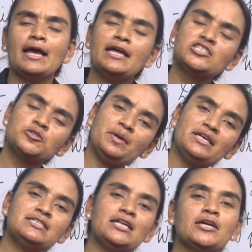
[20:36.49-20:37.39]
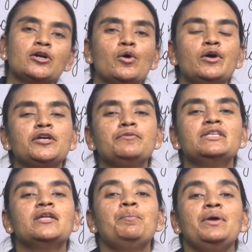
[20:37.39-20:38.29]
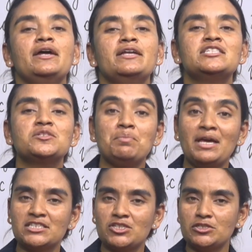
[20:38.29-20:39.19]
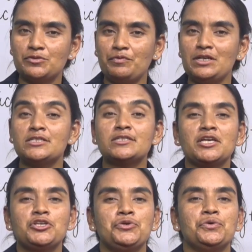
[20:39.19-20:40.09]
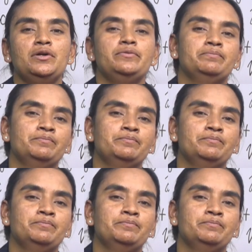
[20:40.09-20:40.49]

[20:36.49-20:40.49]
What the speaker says: and especially going with the parents makes us feel secure.